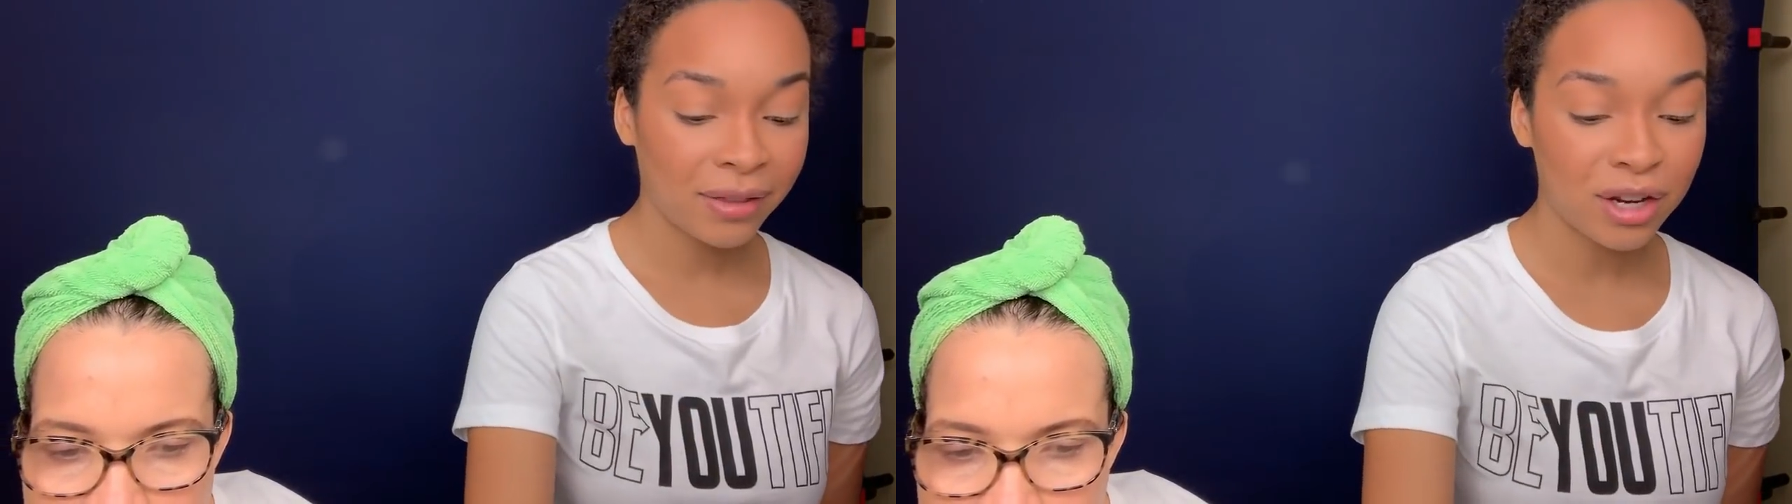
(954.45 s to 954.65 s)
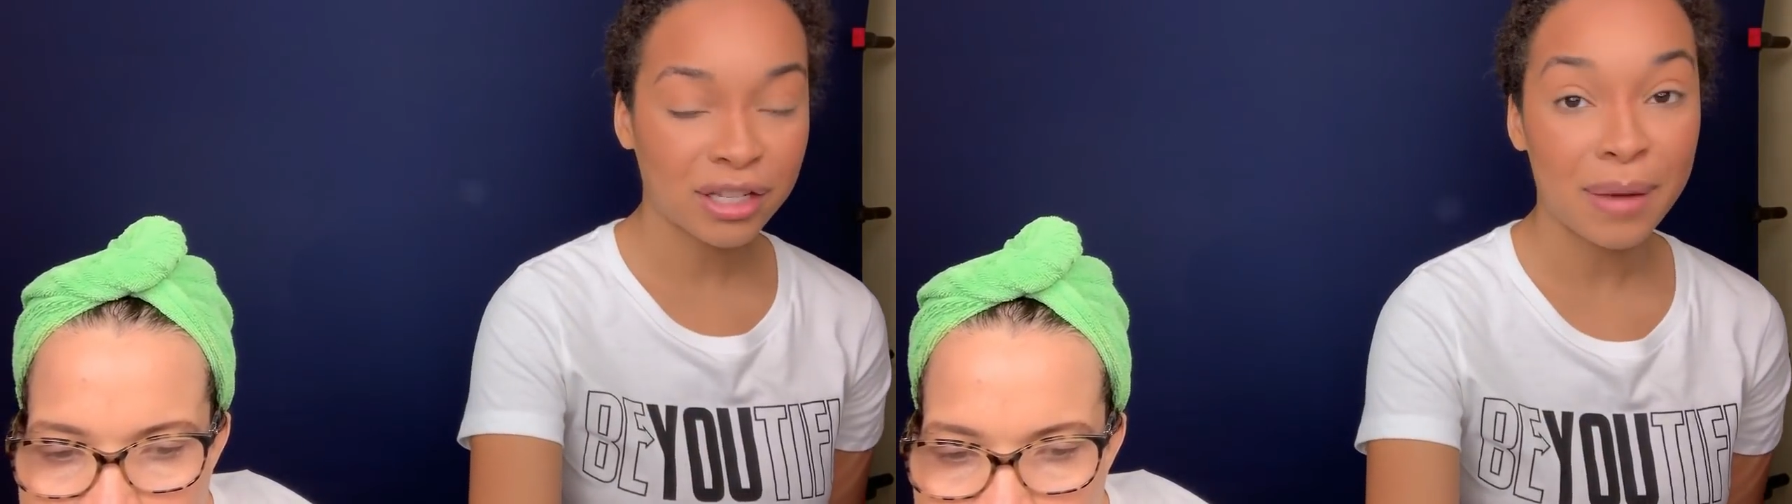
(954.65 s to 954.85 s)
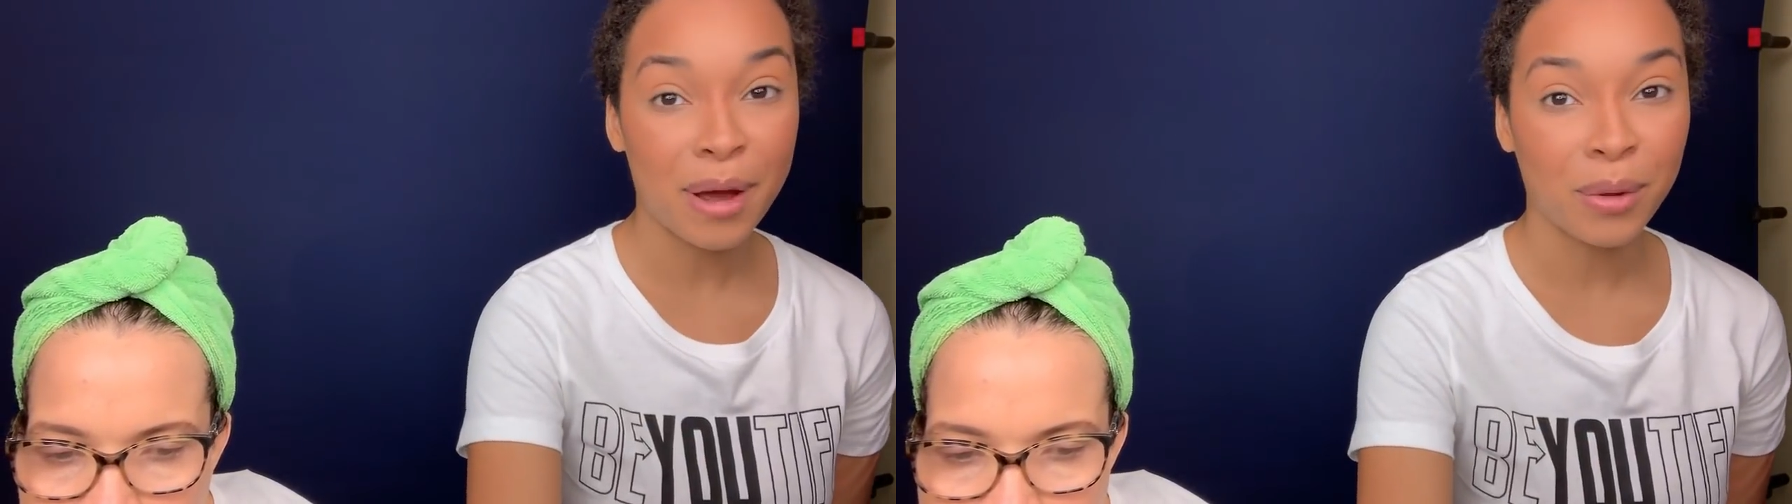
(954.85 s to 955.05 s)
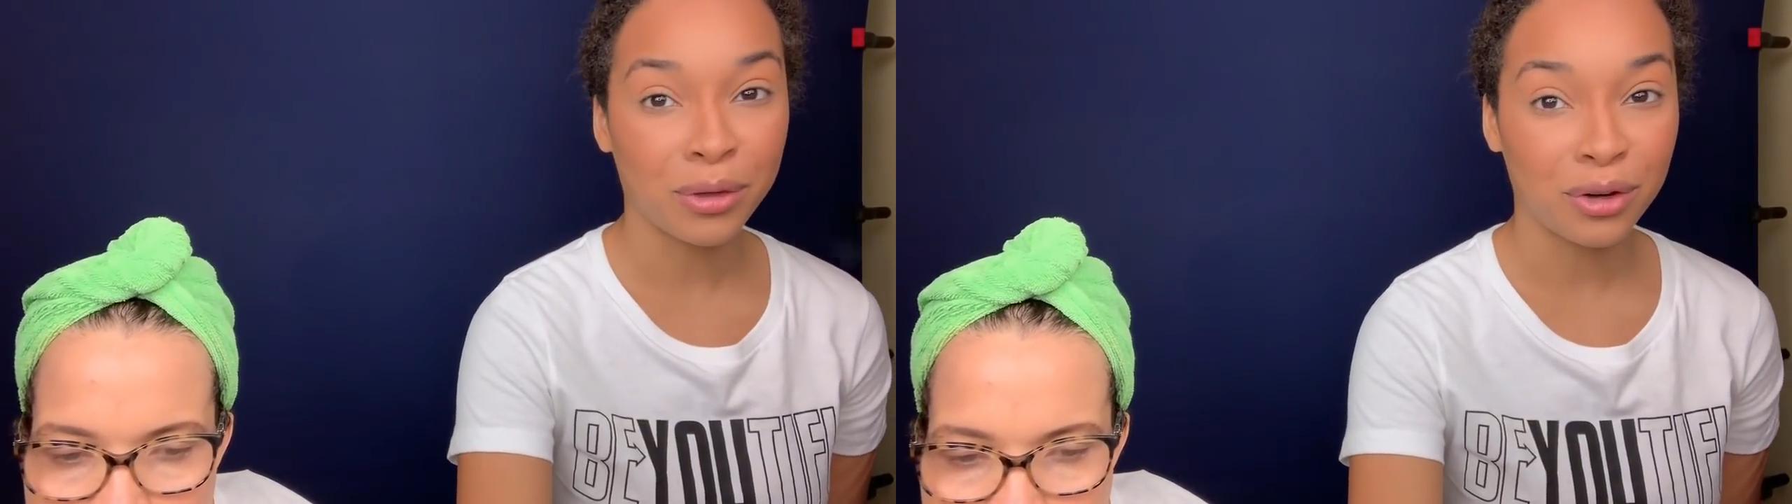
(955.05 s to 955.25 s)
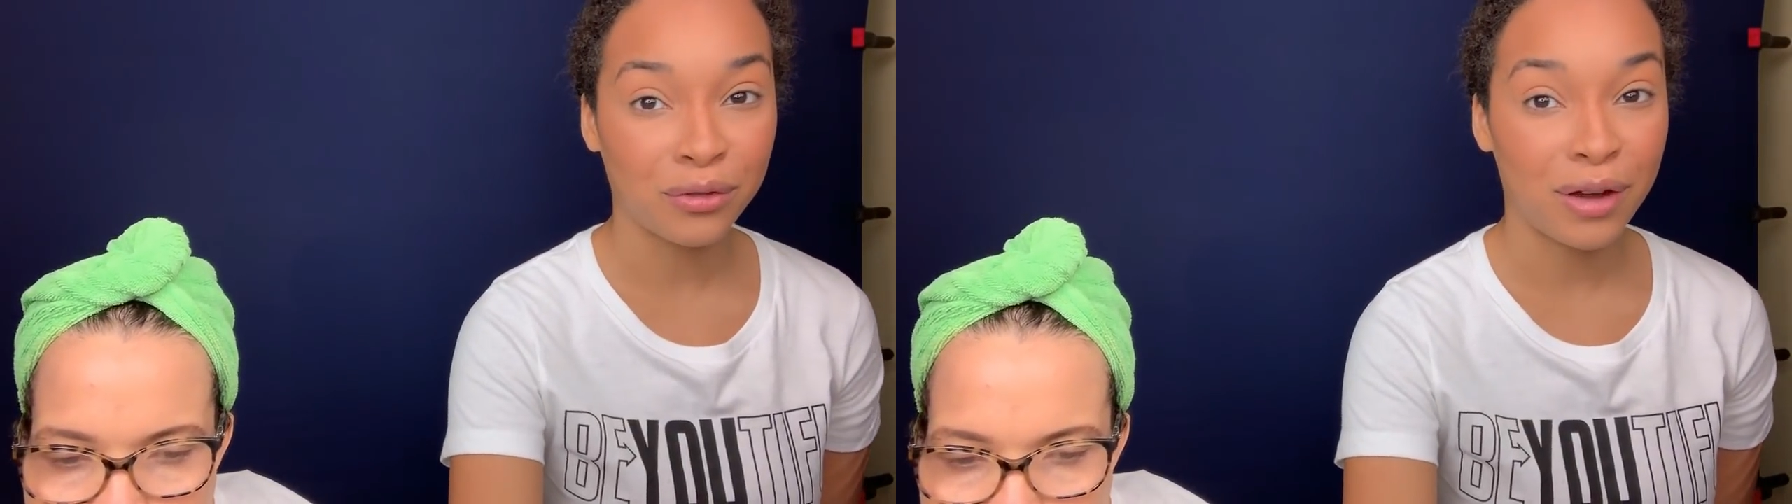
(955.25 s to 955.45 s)
They just came out with
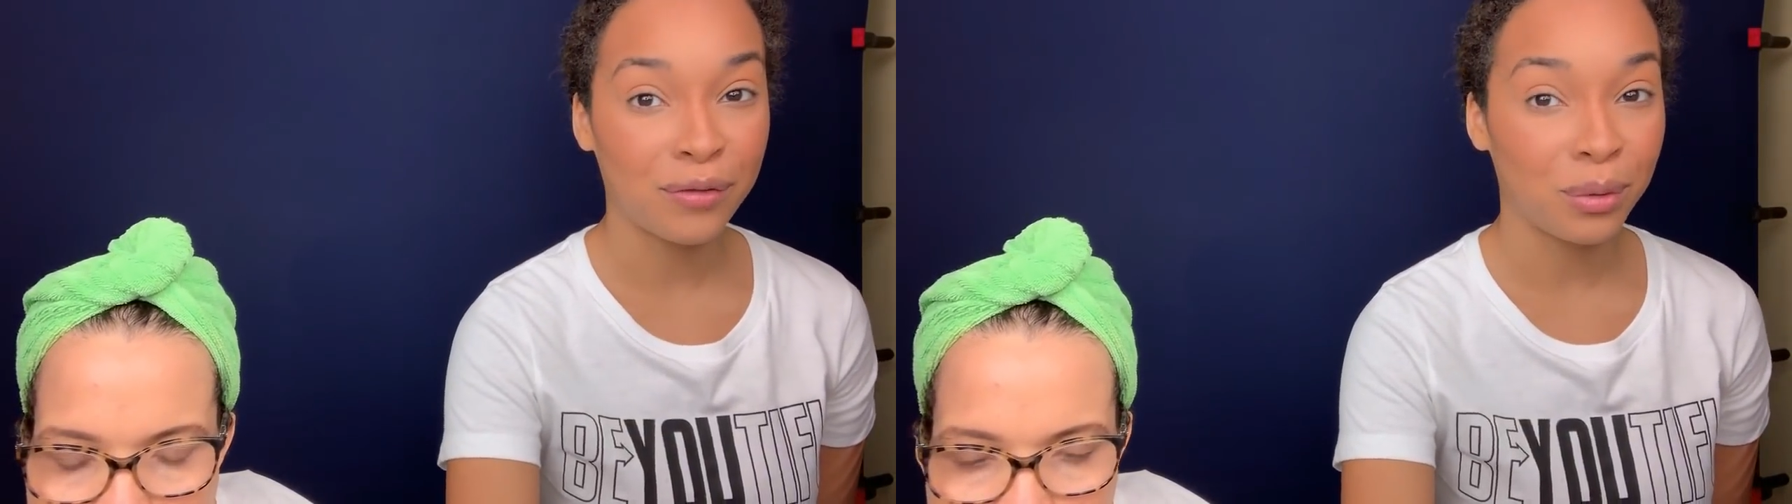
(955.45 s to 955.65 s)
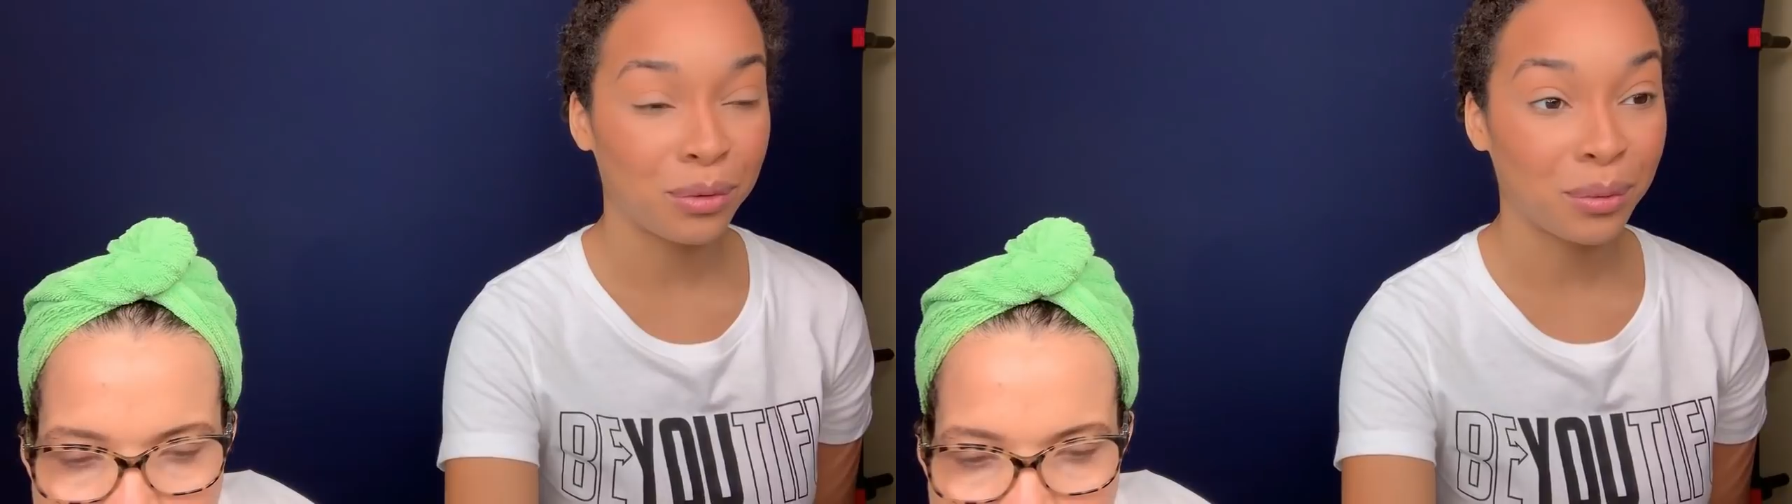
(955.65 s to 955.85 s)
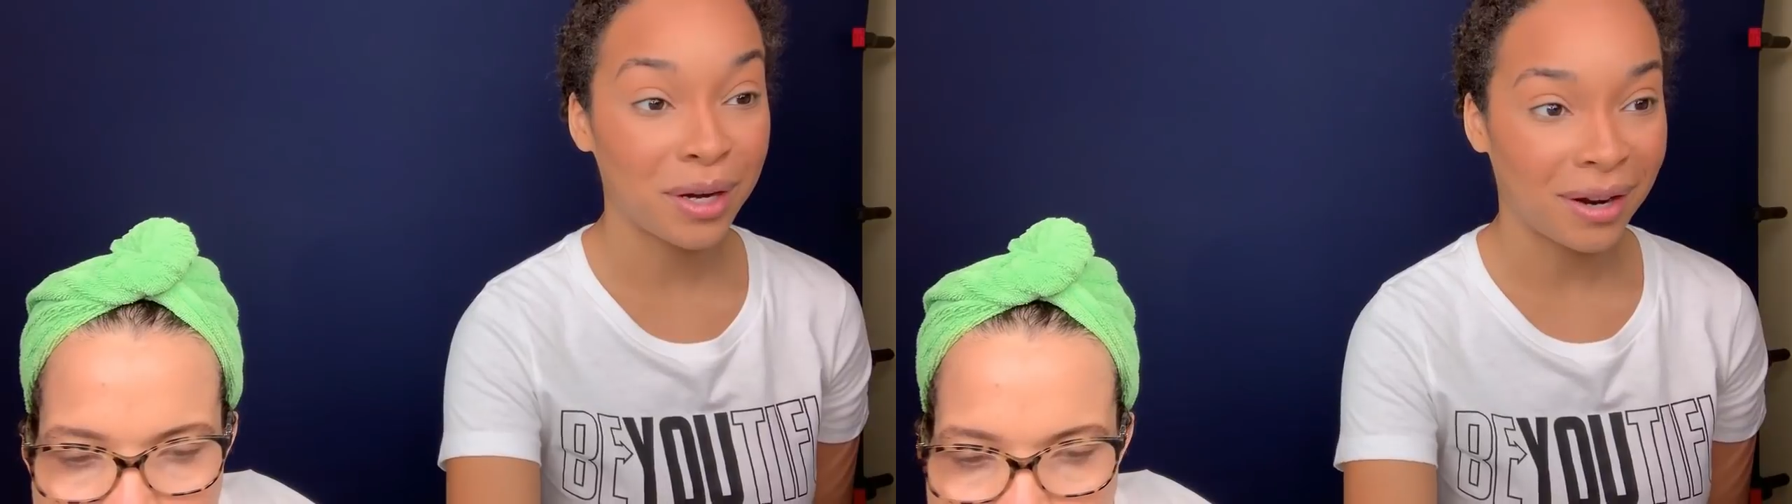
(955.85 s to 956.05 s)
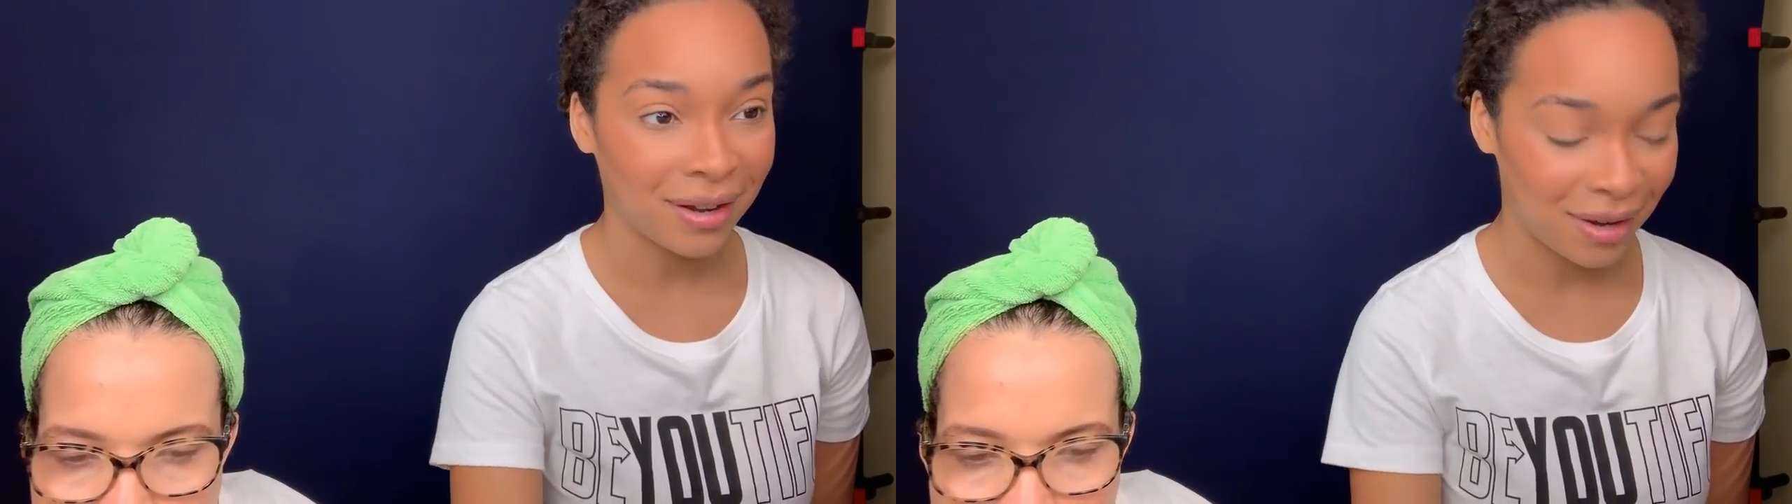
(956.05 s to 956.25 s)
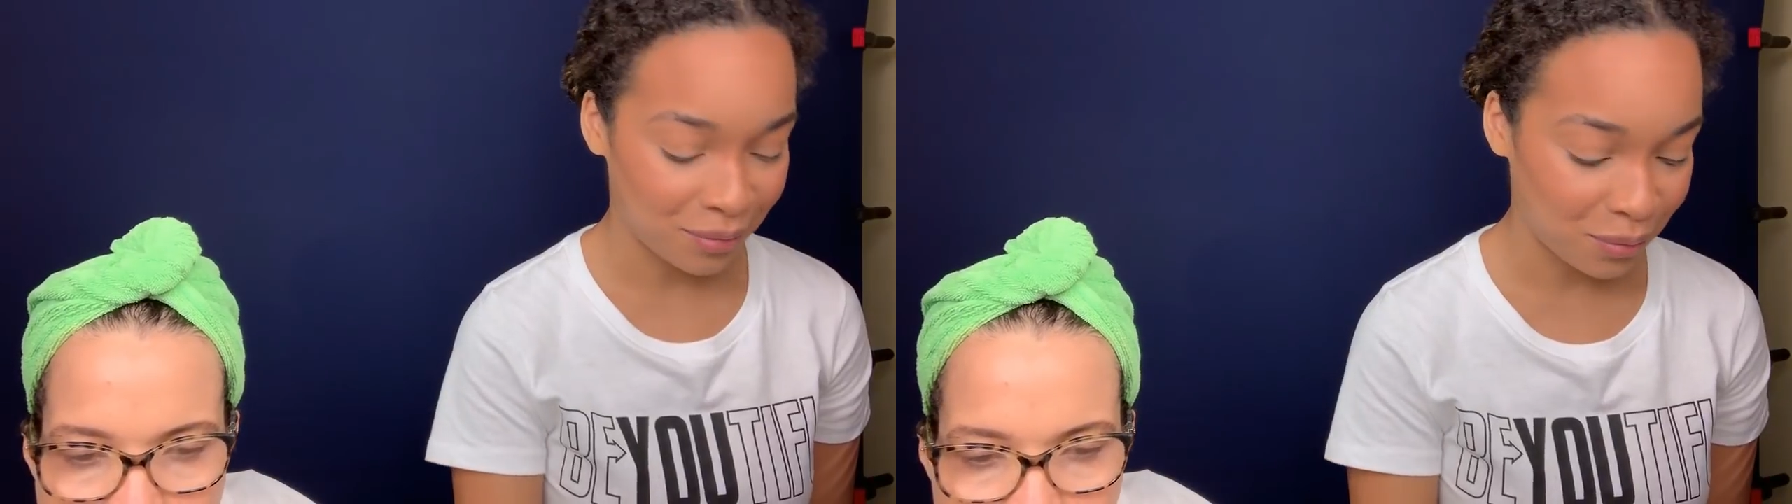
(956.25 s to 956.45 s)
3503, and I
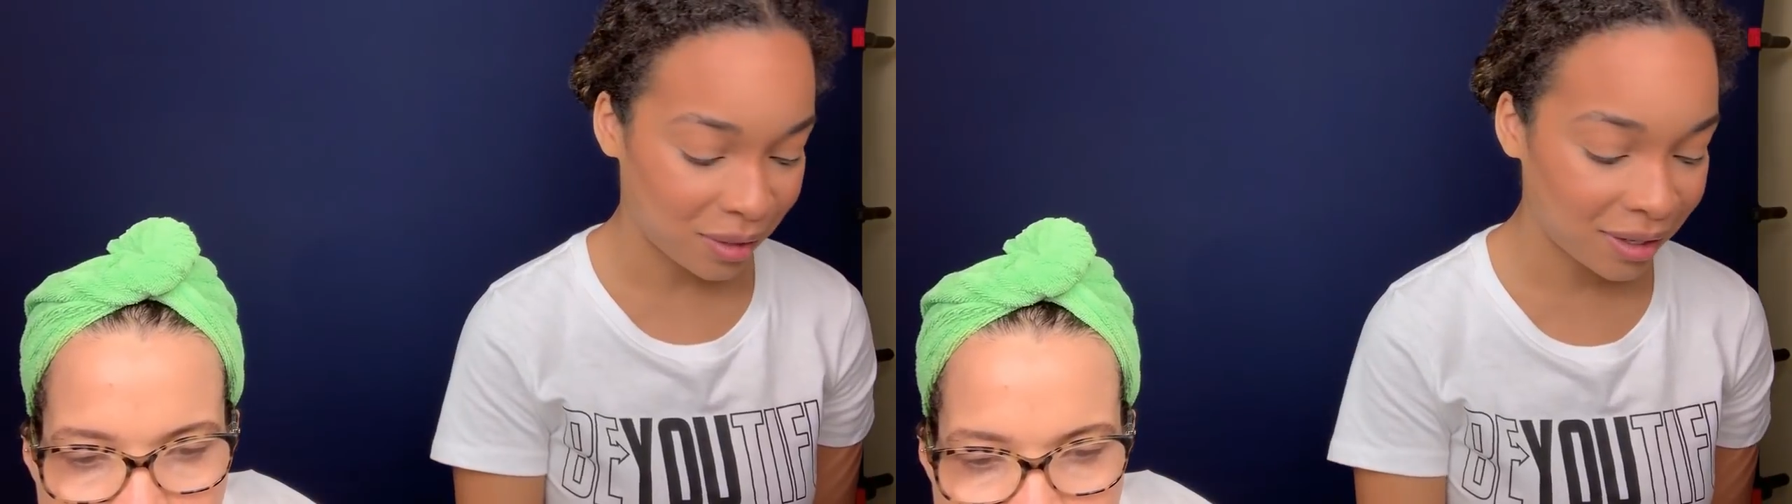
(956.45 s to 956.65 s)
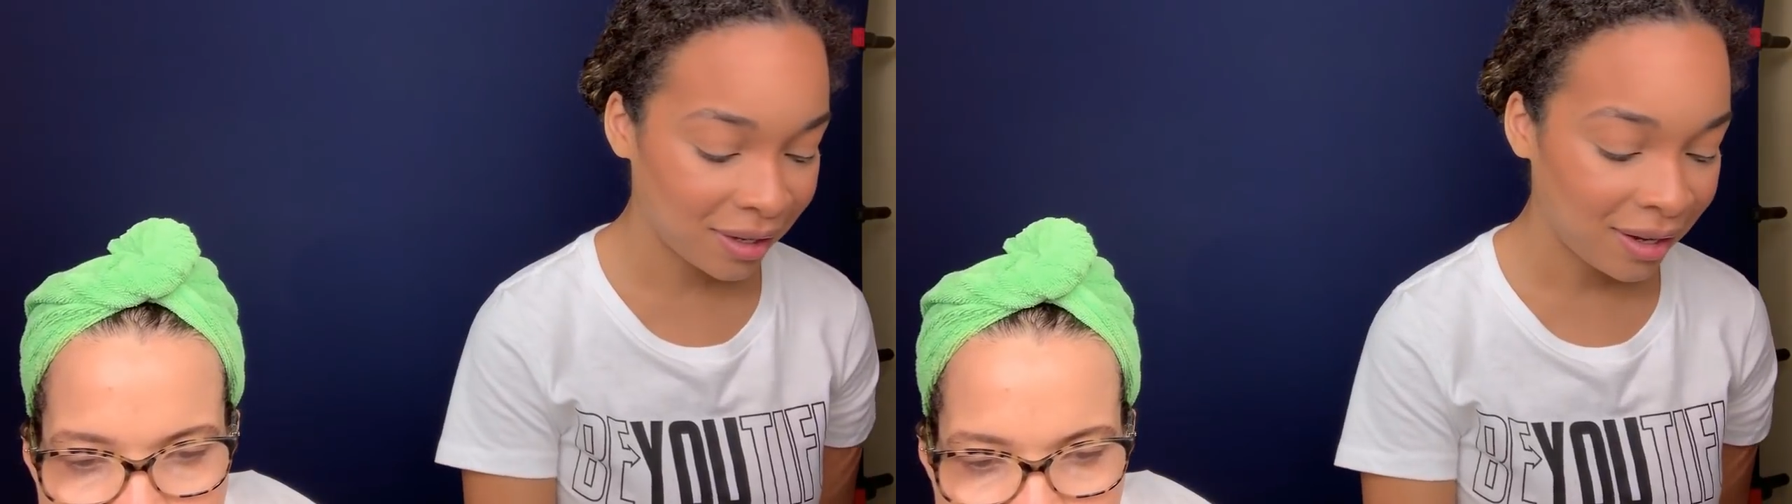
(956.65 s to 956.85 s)
kind of want it.